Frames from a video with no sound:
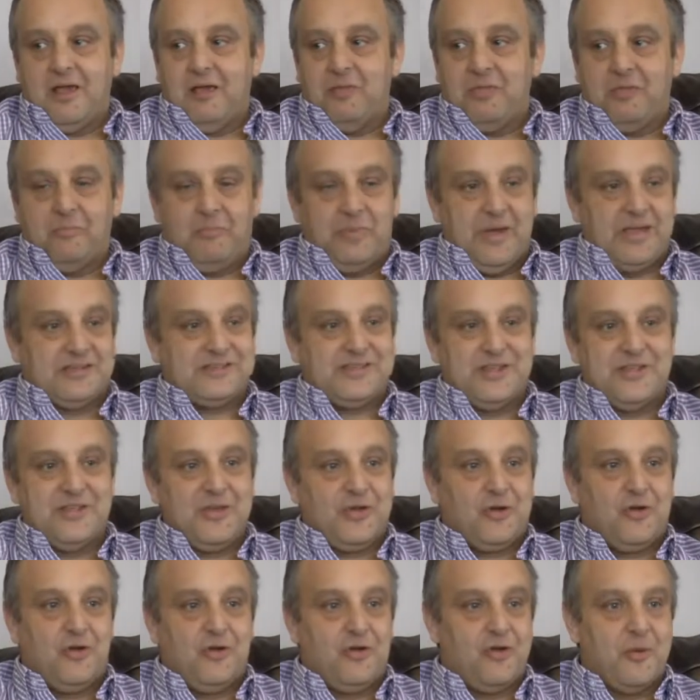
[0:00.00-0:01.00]
best thing
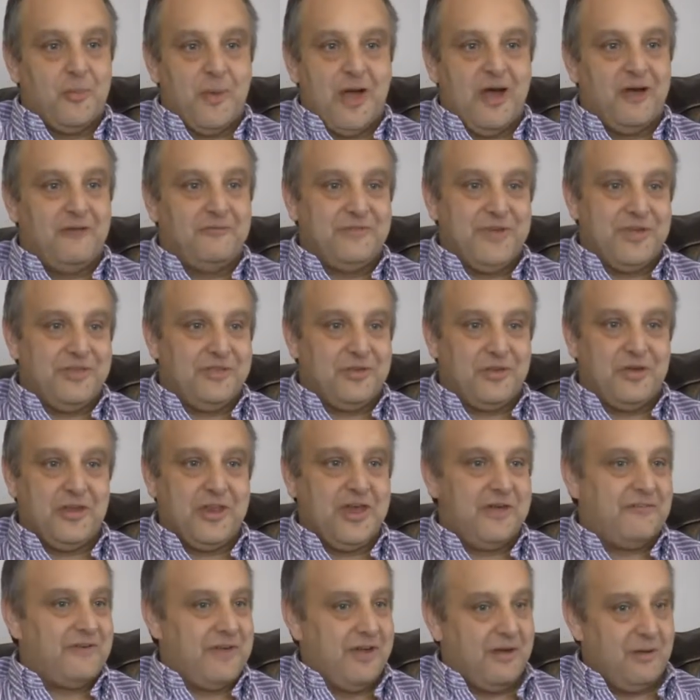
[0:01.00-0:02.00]
that could come out of it, could
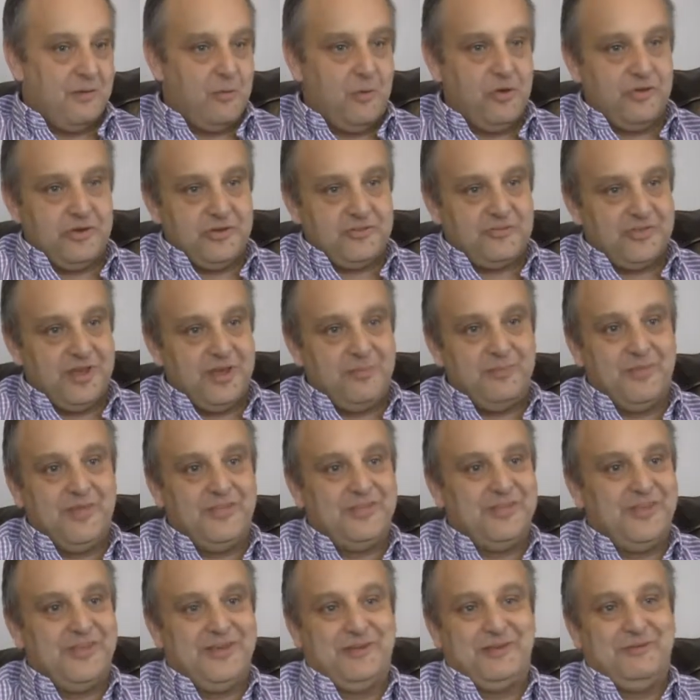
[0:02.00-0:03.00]
have a wonder
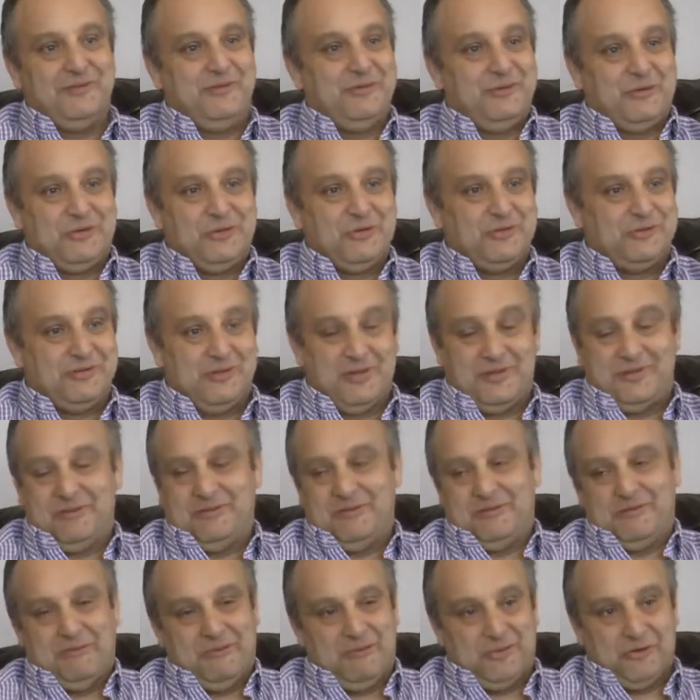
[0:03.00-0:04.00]
treatment that could
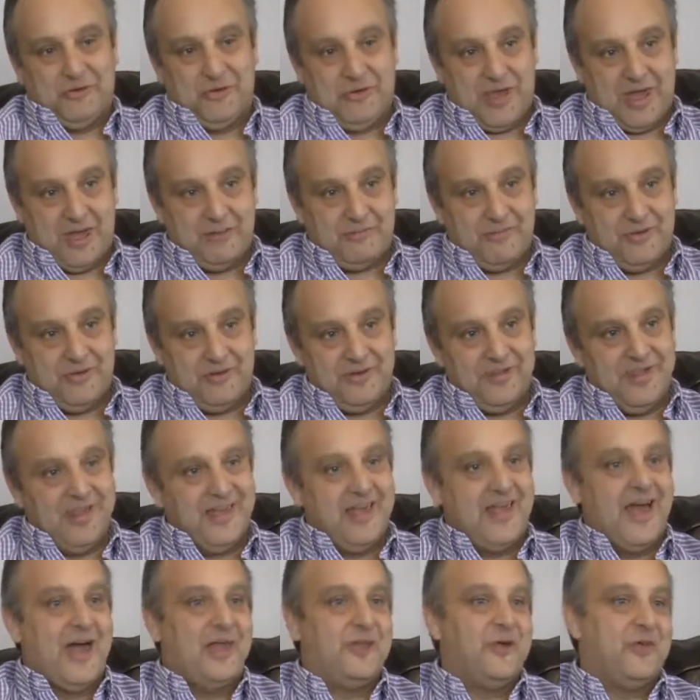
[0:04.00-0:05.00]
happen.
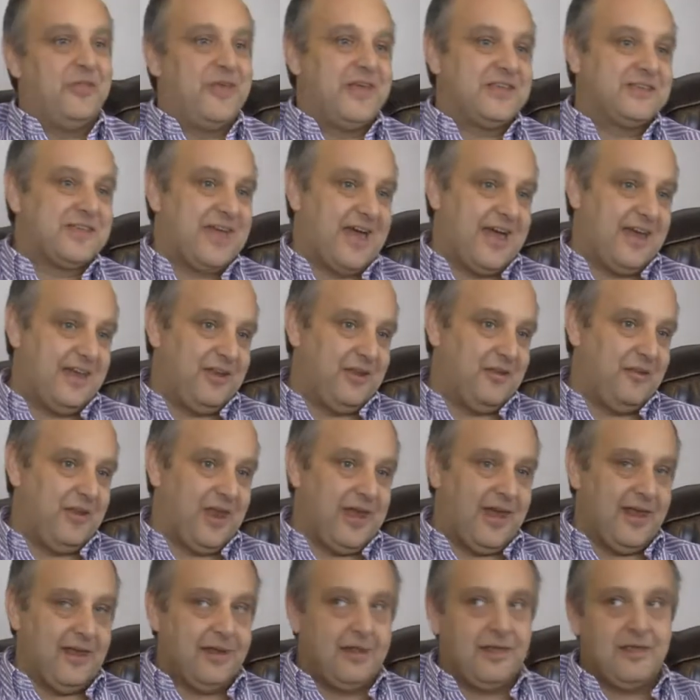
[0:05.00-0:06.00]
I know that's highly
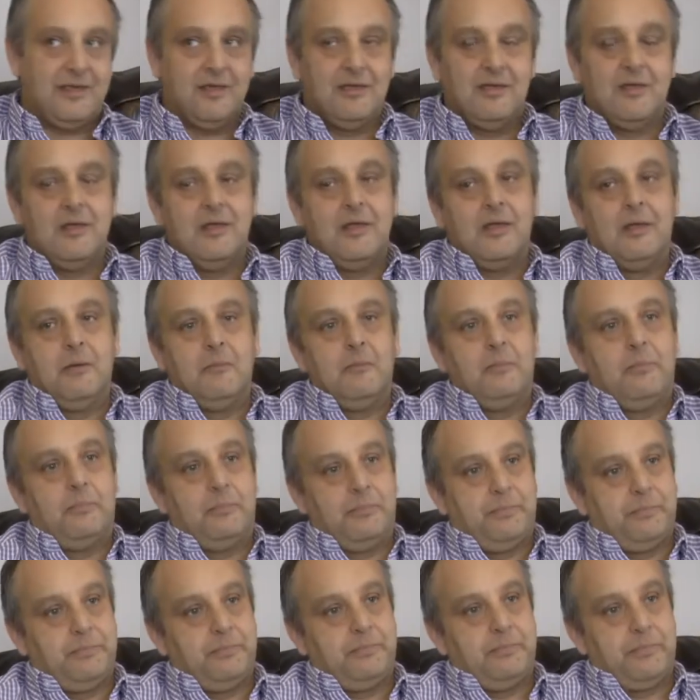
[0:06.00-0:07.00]
unlikely,
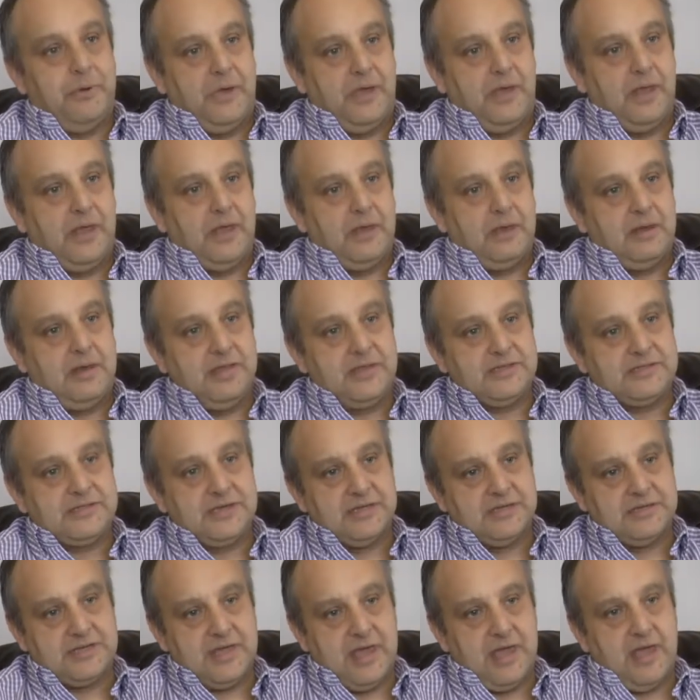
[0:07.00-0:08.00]
but at least
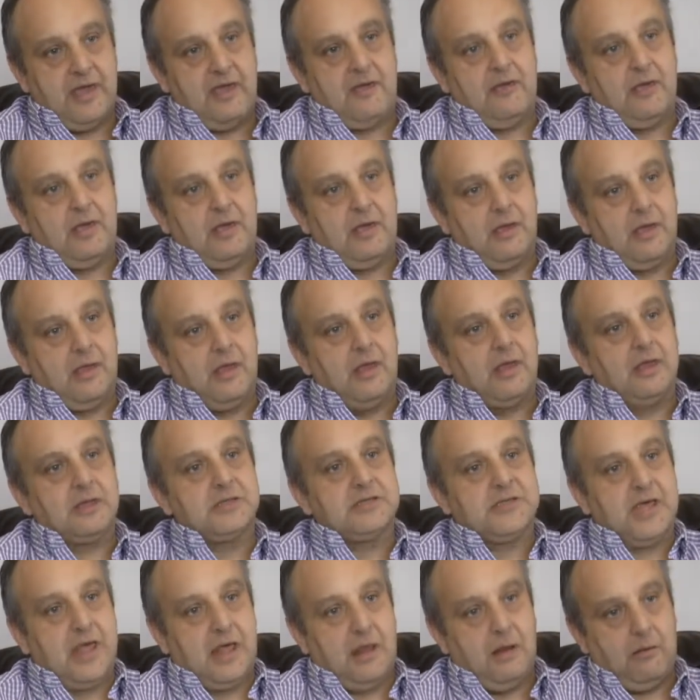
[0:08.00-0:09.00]
it's there
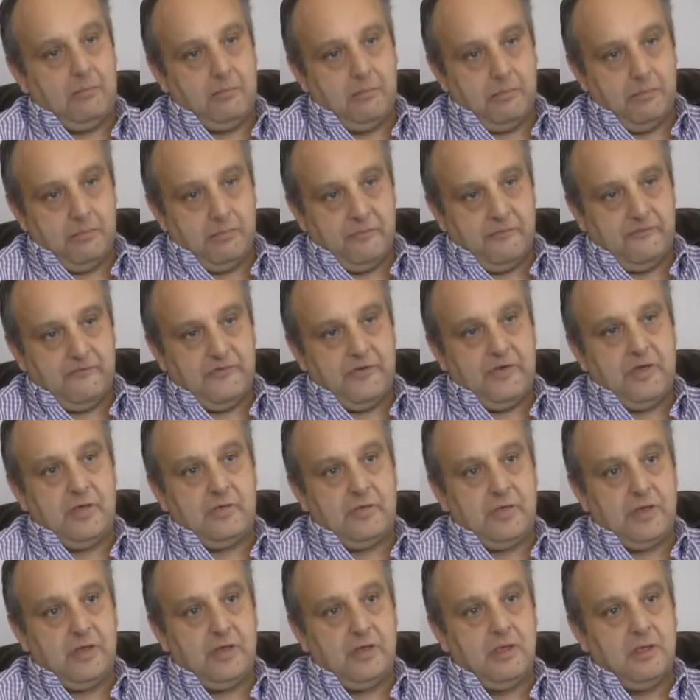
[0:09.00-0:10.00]
to help
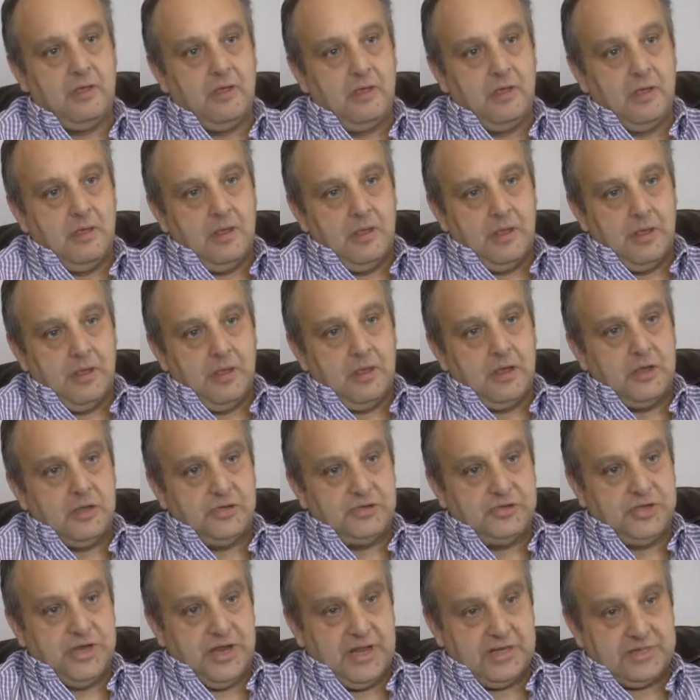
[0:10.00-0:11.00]
further
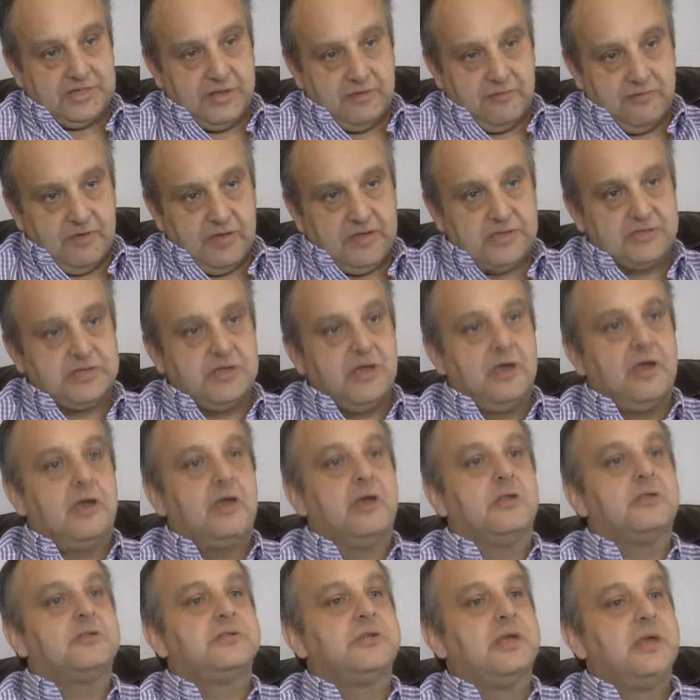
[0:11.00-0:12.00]
genetic
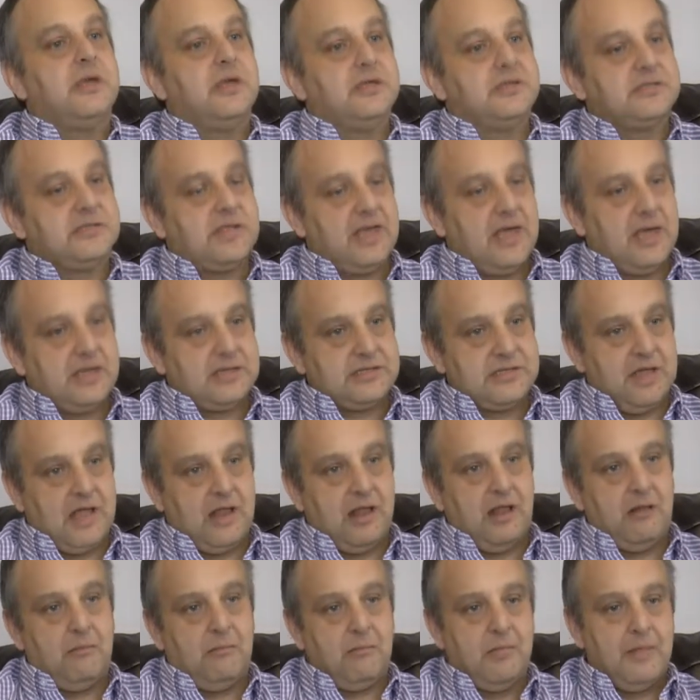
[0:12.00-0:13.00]
research. It's there to
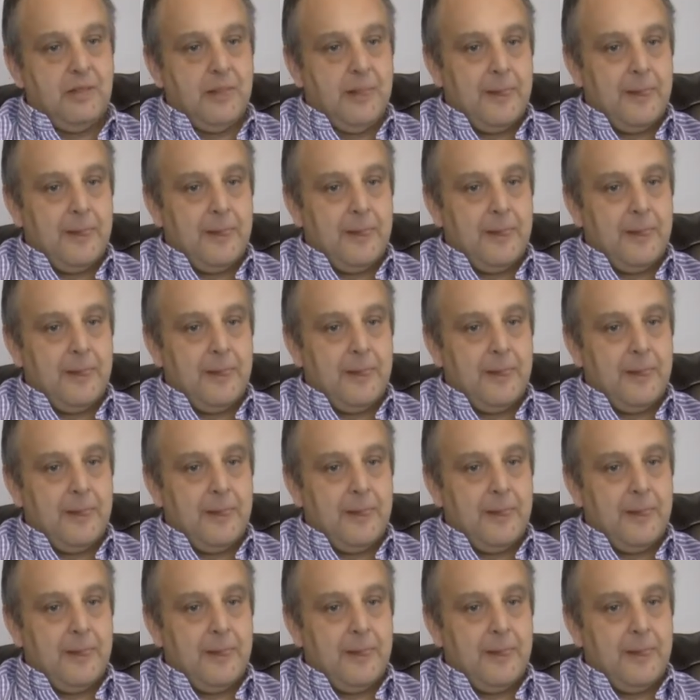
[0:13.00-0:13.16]
help